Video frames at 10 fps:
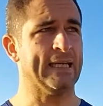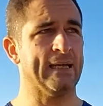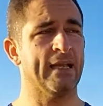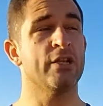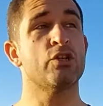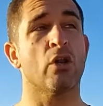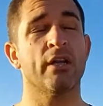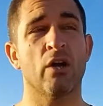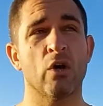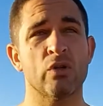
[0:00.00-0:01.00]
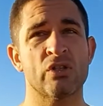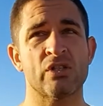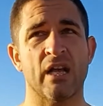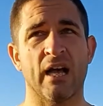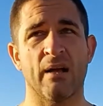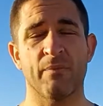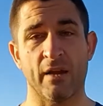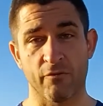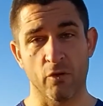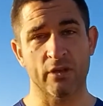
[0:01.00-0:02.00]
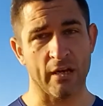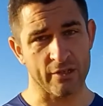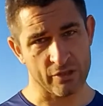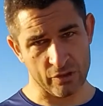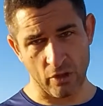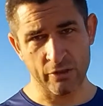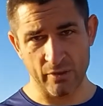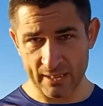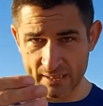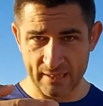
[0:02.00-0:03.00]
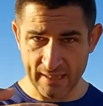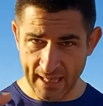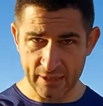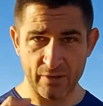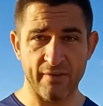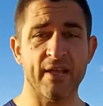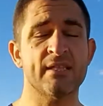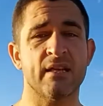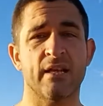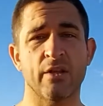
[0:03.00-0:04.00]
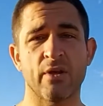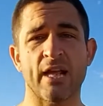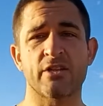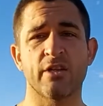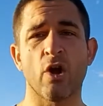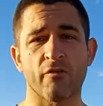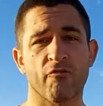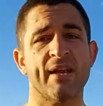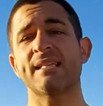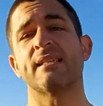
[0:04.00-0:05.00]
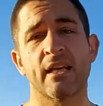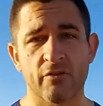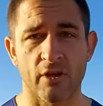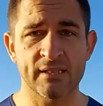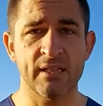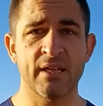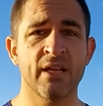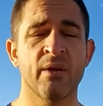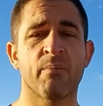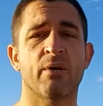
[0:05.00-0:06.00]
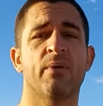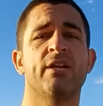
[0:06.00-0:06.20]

In Jolly Nose, that road that I just talked to that's next to the event center, you're actually not racing across it, but when you